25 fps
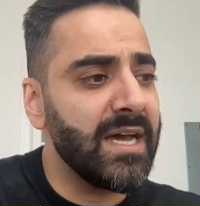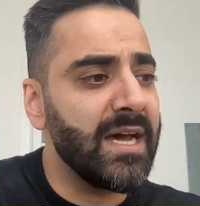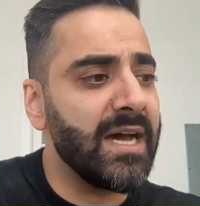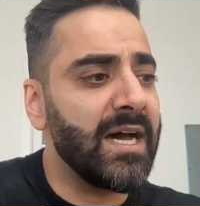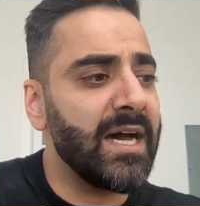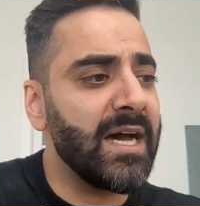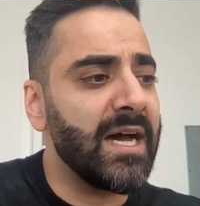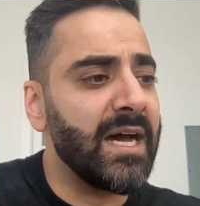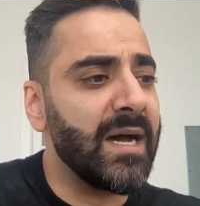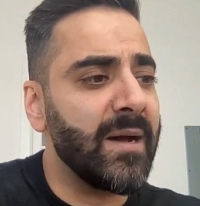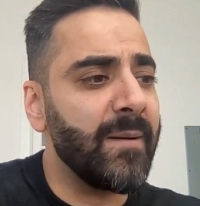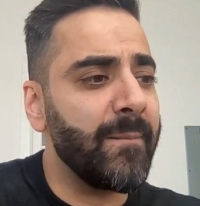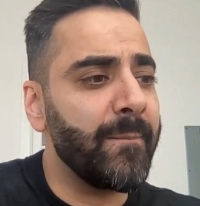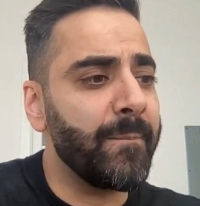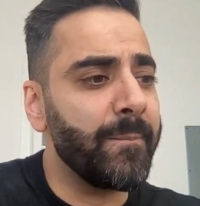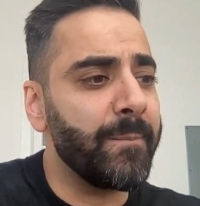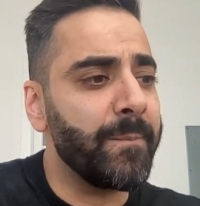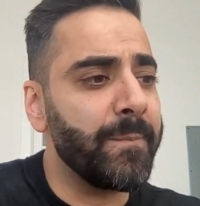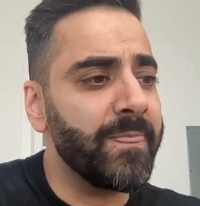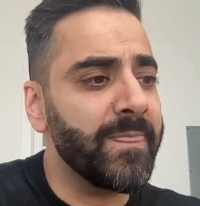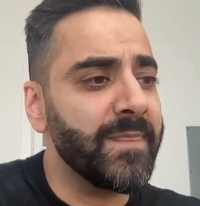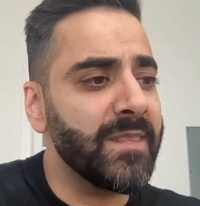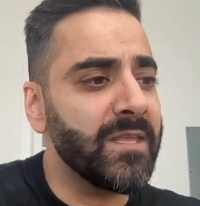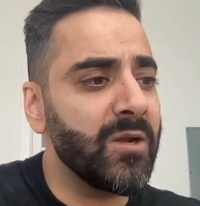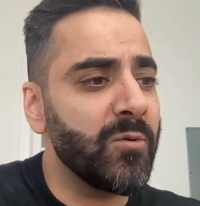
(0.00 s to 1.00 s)

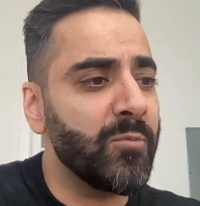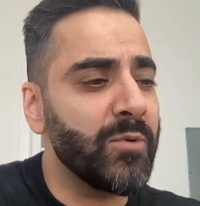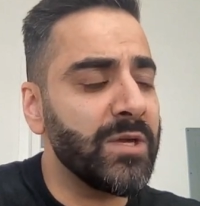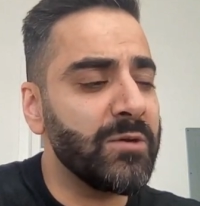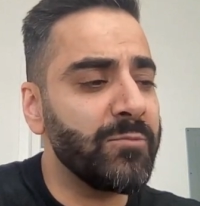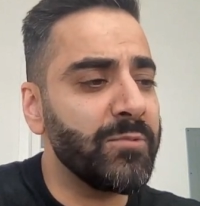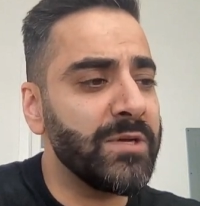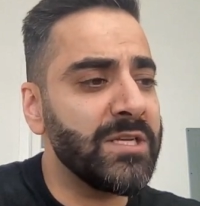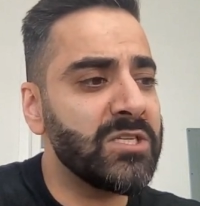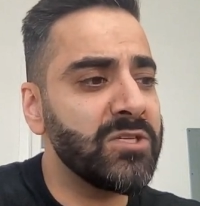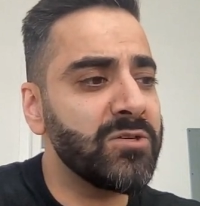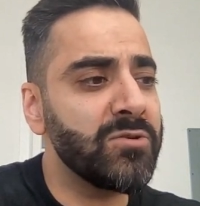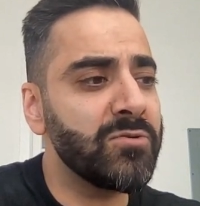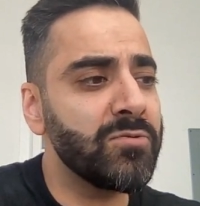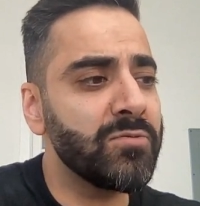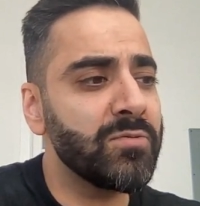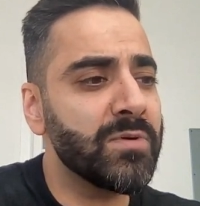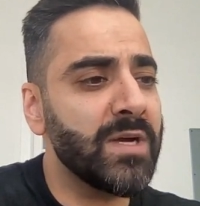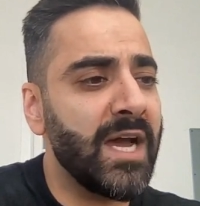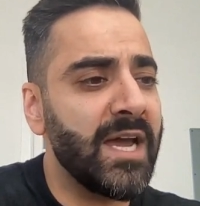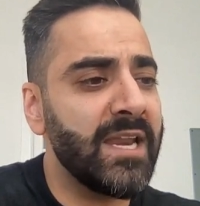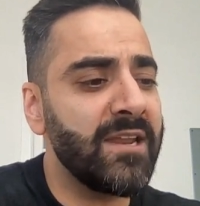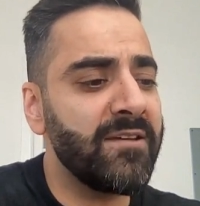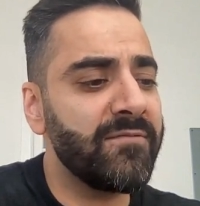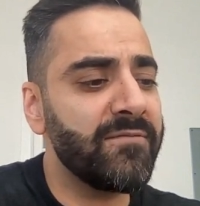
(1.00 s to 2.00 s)
We do
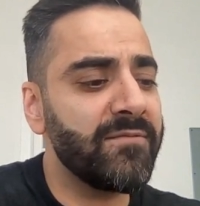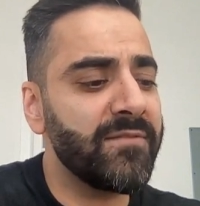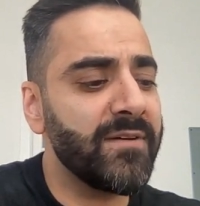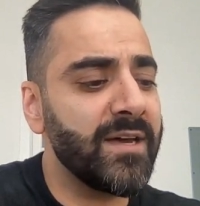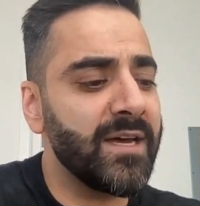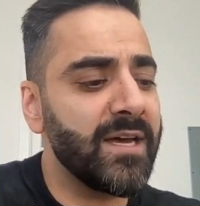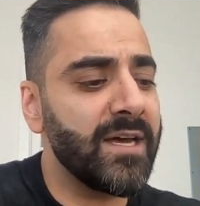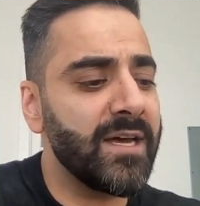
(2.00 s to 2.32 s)
kind of